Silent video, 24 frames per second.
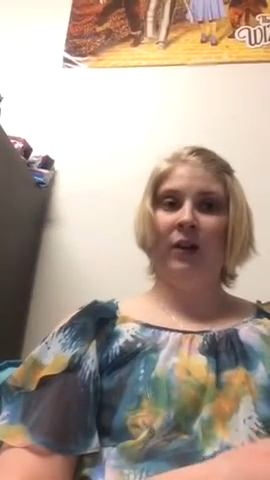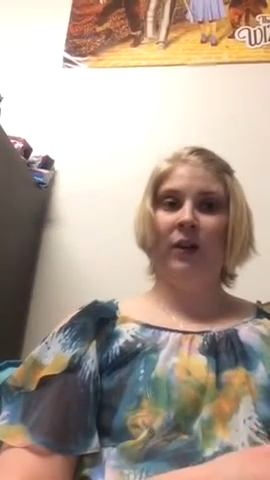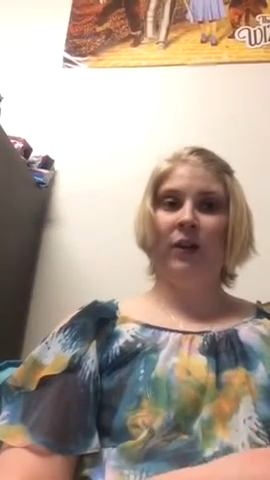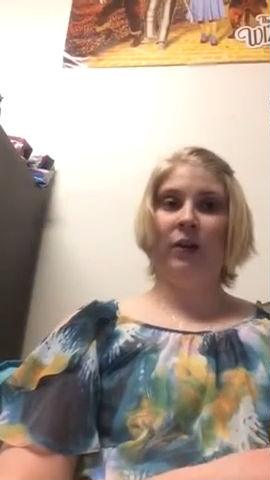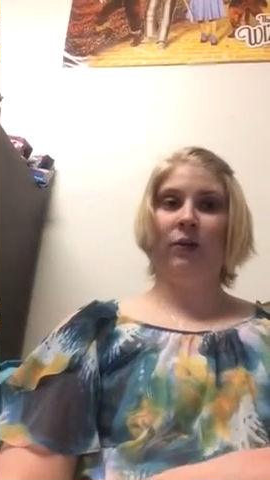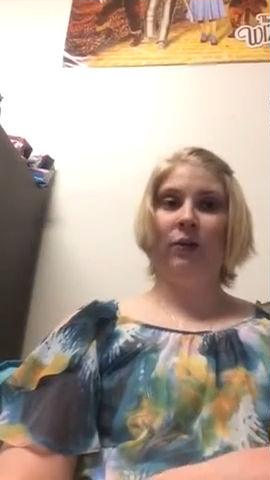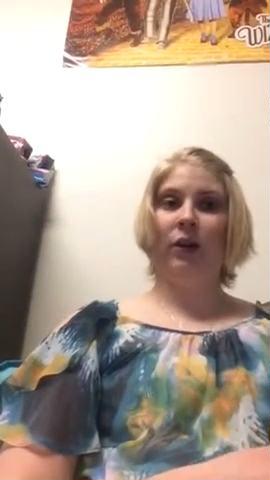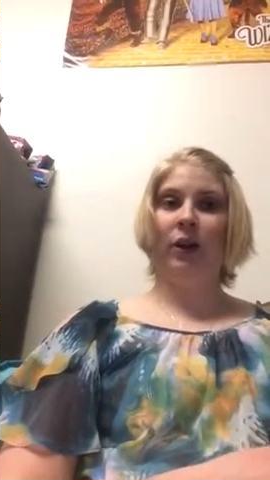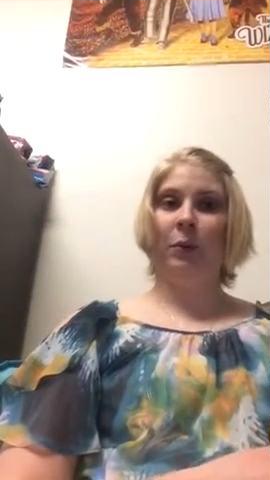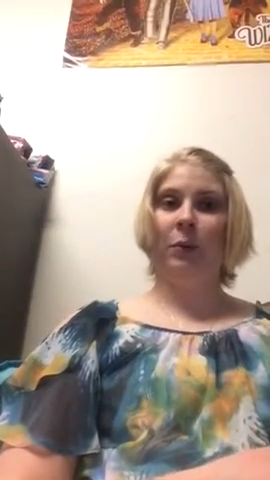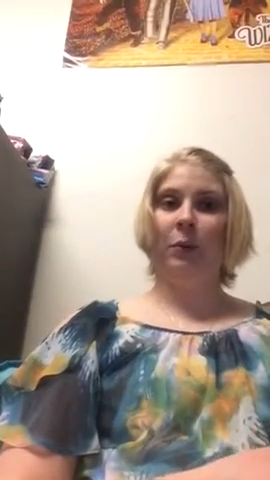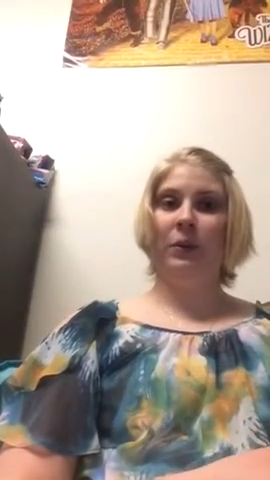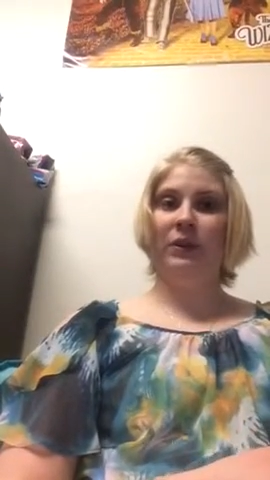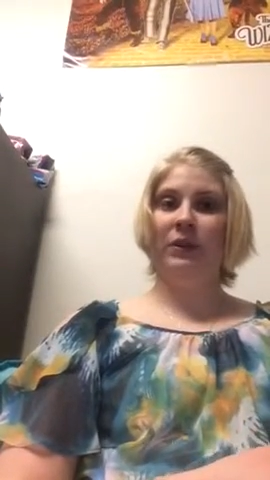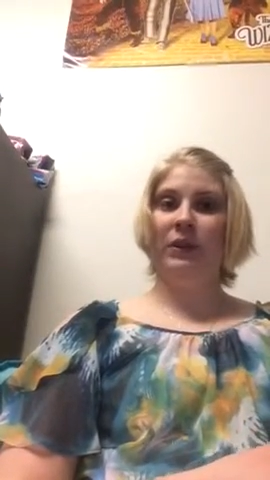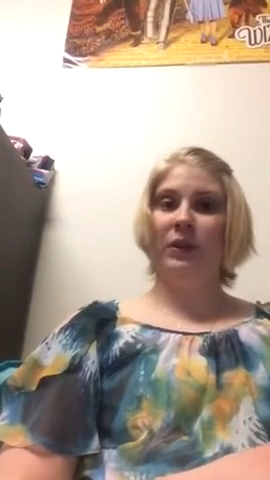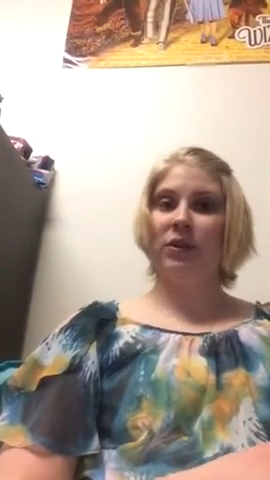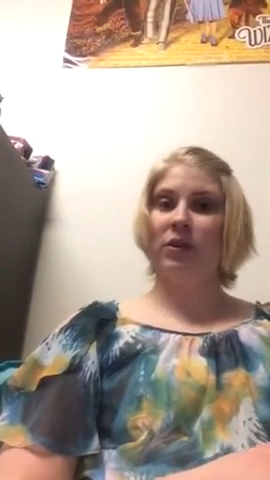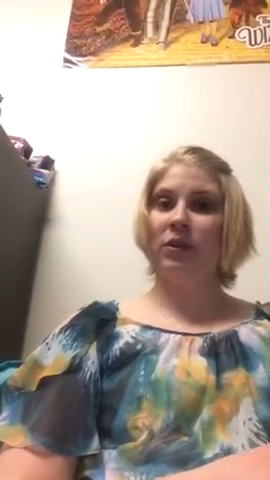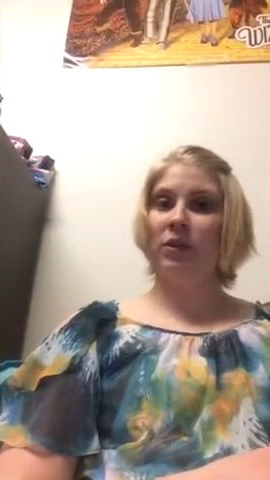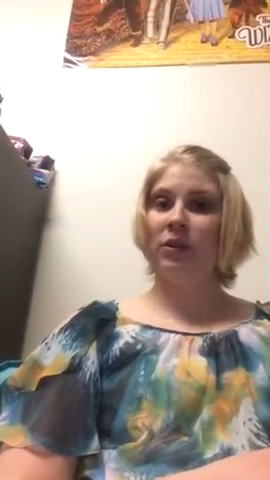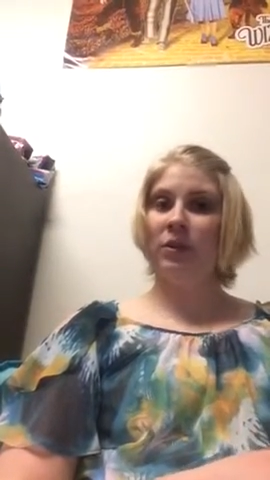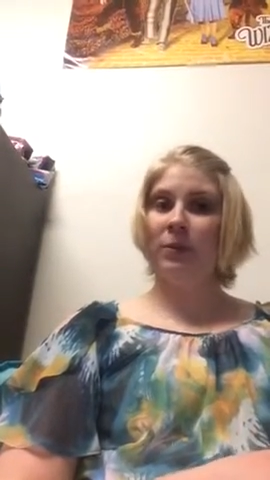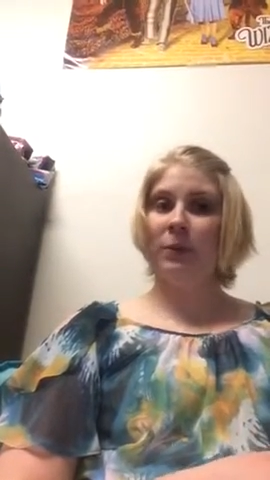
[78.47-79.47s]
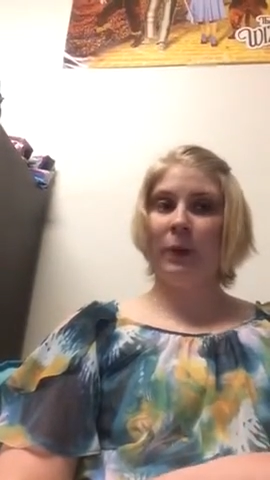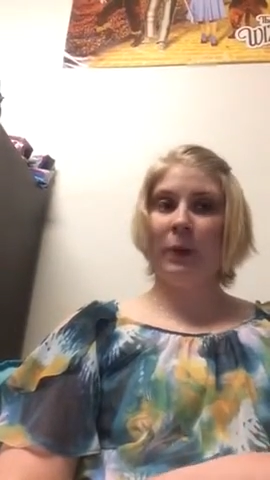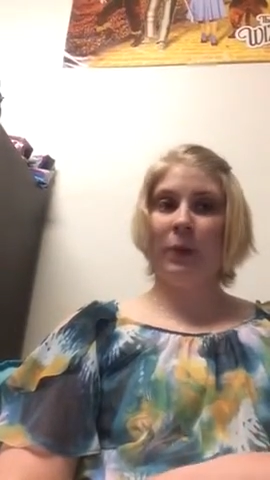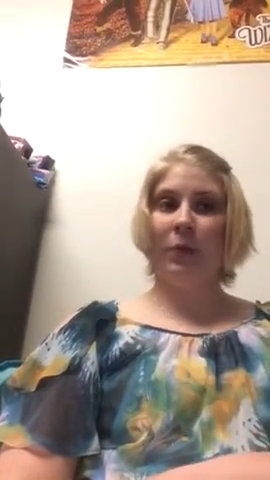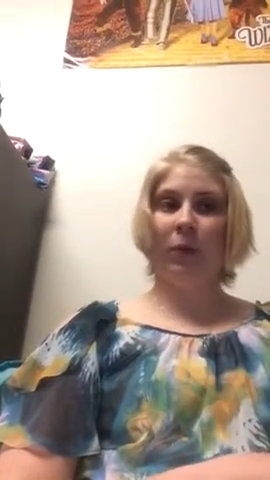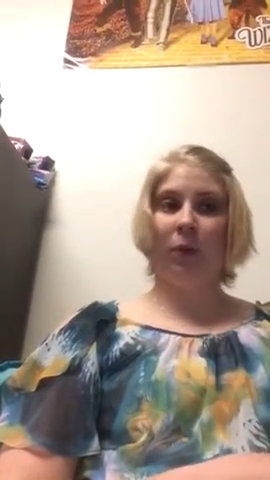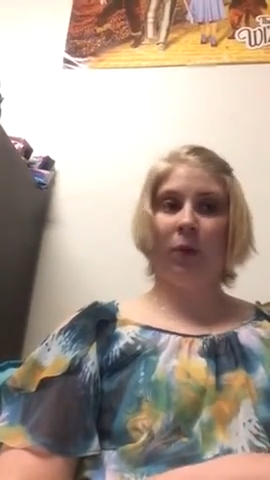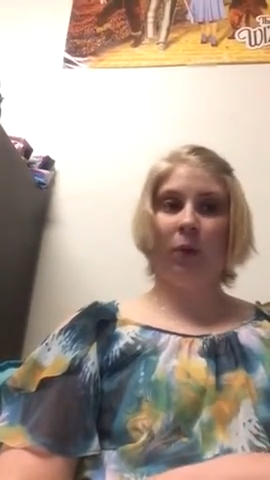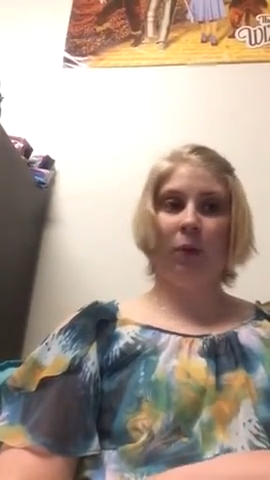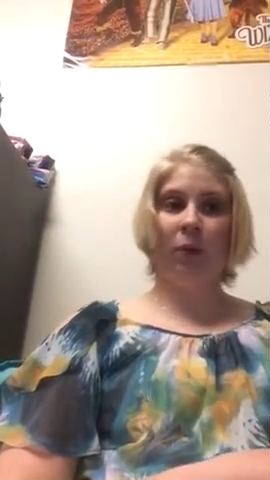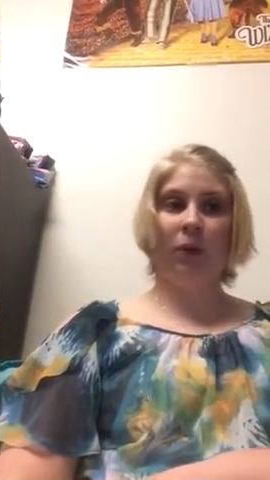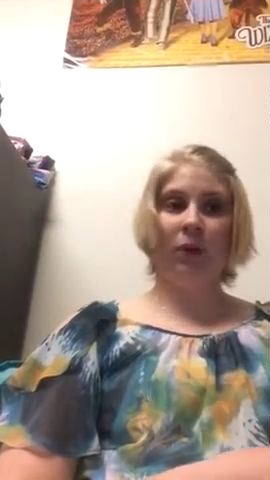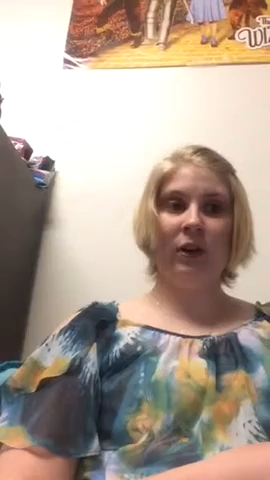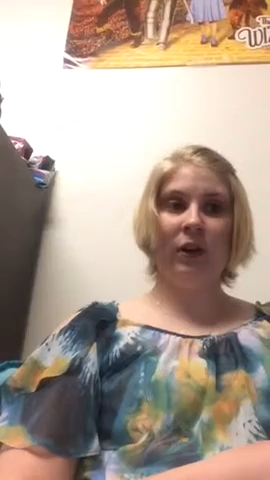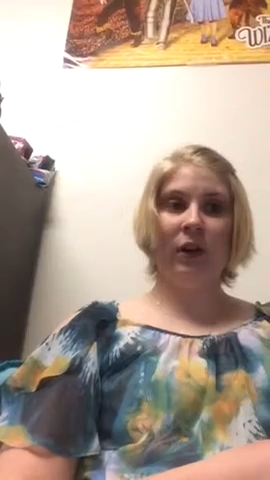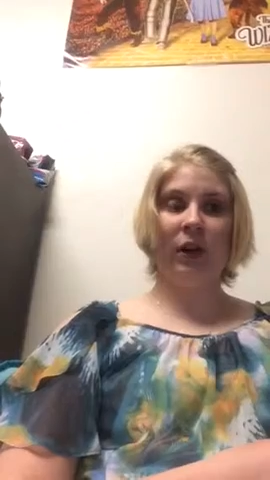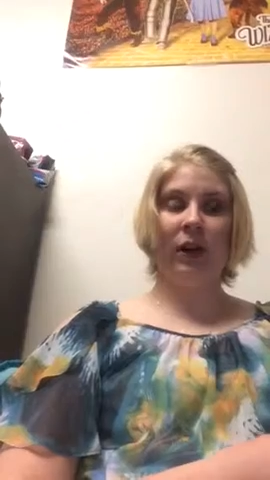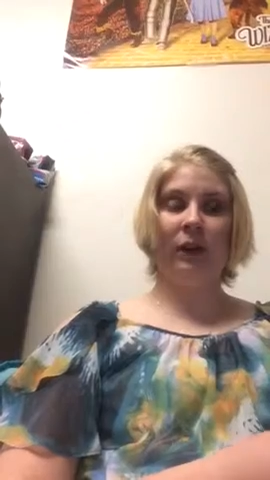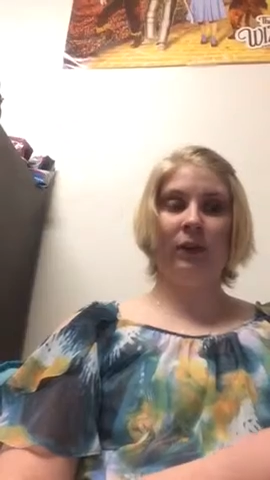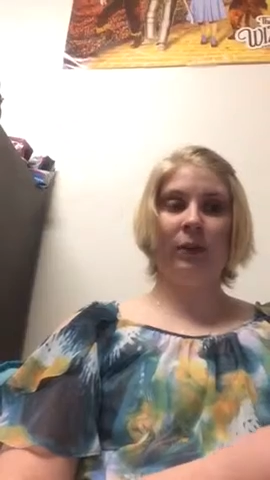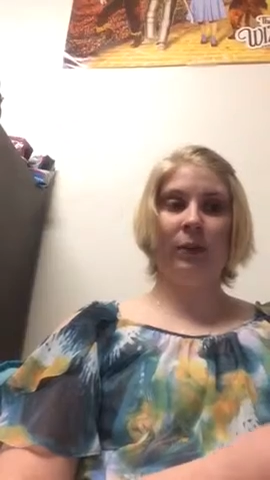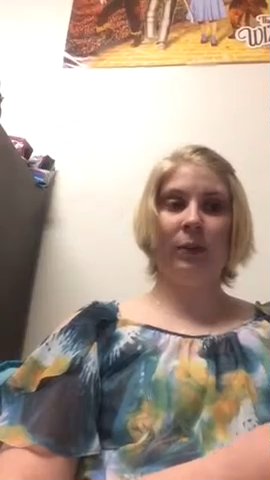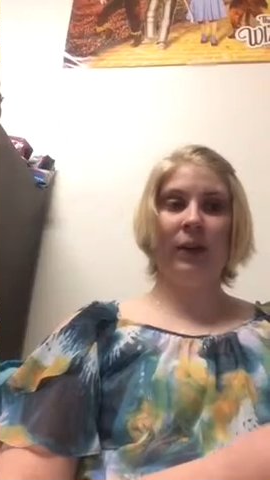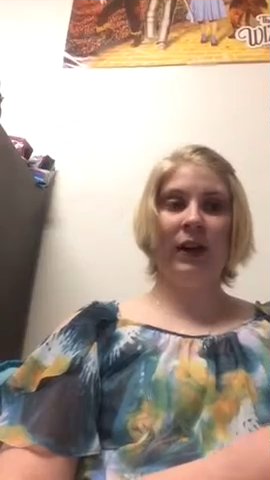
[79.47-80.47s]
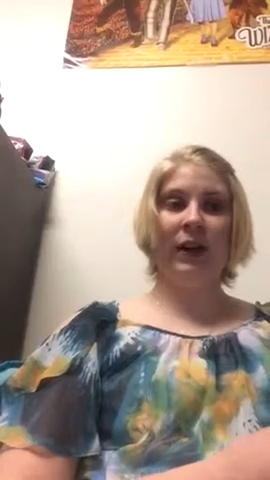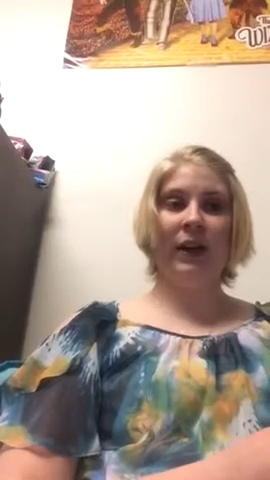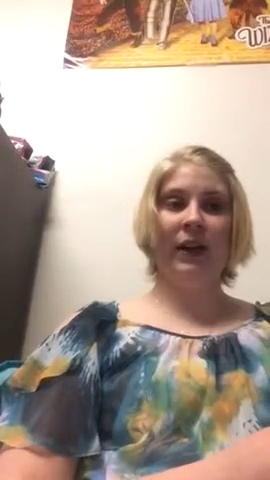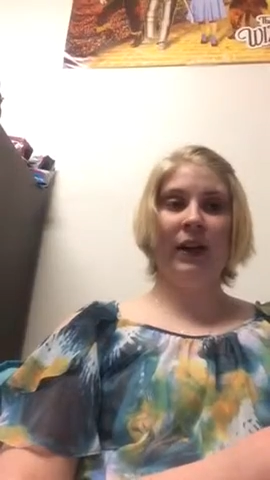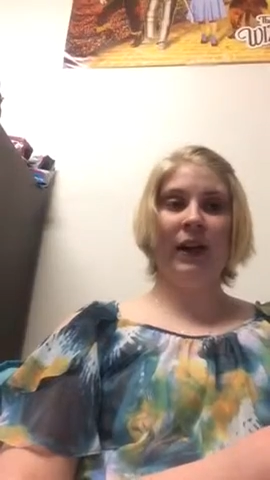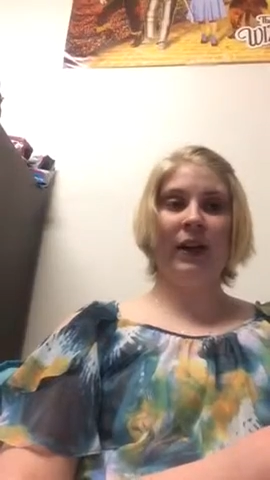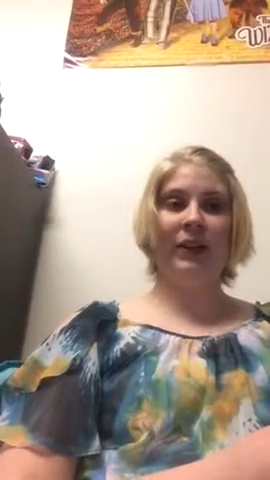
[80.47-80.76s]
the real positions people hold in government,